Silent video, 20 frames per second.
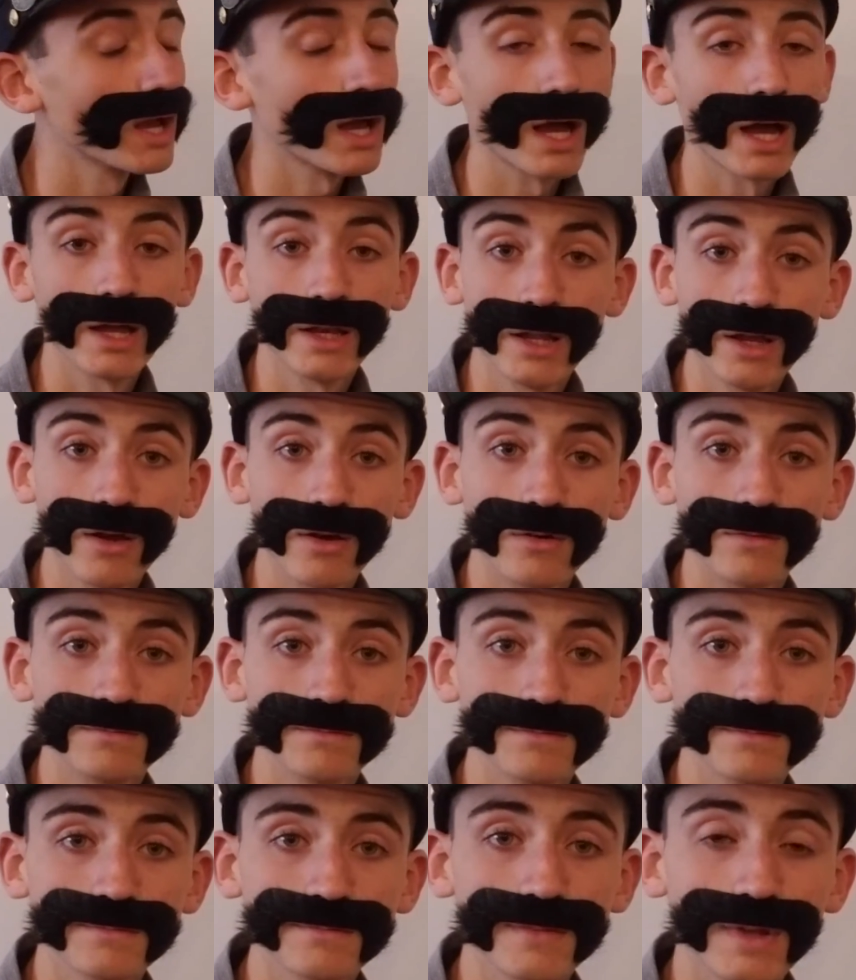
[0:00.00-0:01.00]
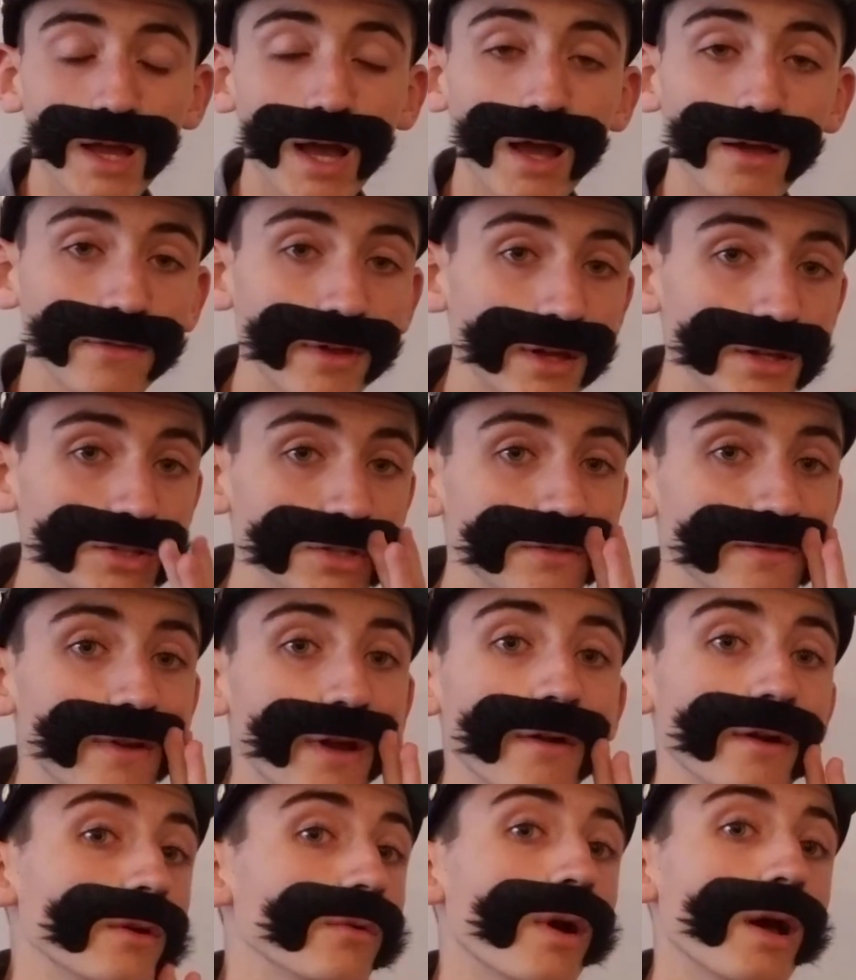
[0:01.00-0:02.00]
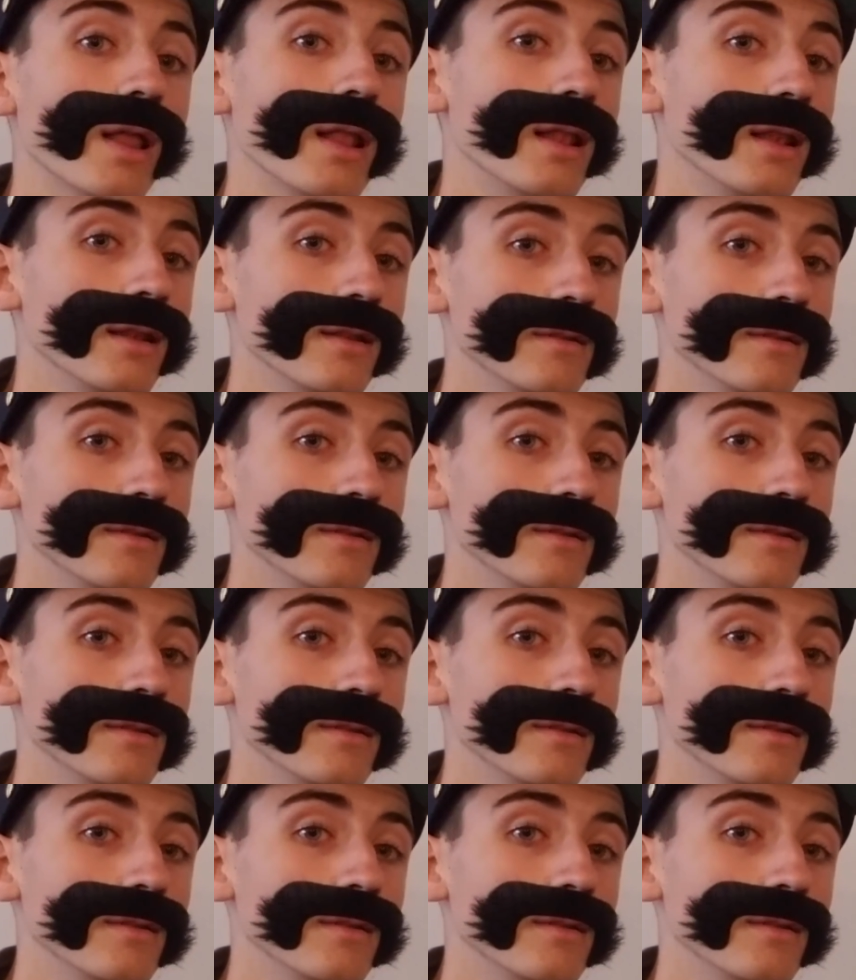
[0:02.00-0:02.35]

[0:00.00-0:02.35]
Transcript: I know. I've aged very well.